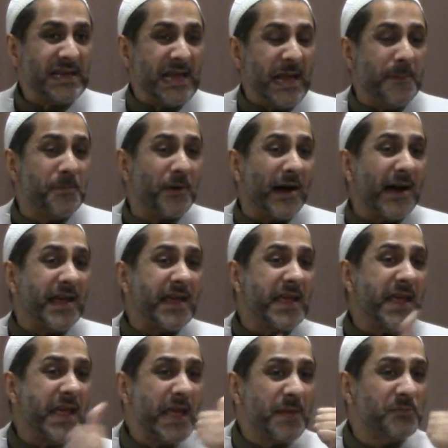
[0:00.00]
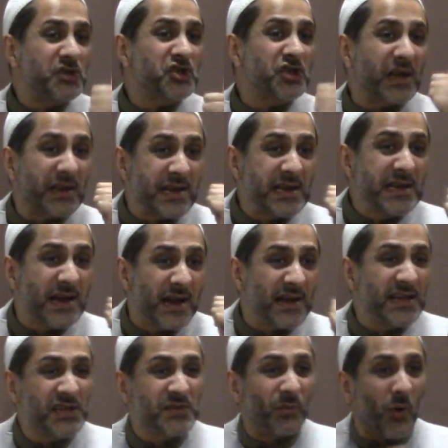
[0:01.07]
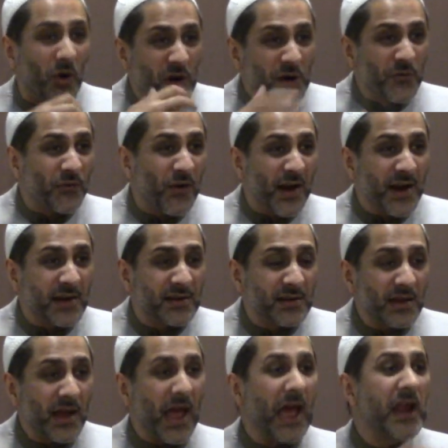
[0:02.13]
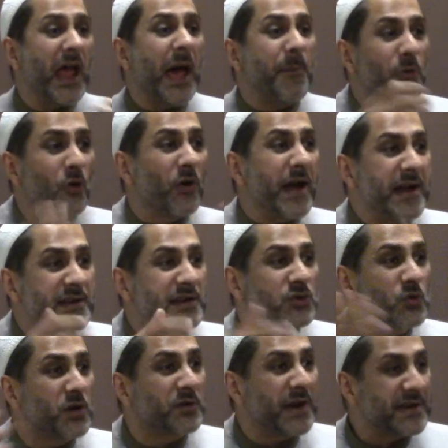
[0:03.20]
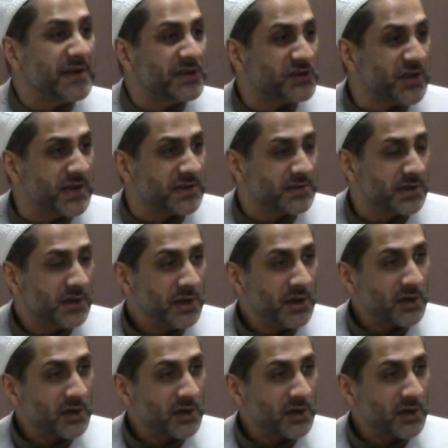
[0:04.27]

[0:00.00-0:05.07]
Ibrahim's Sharia is modified and abrogated to a great extent.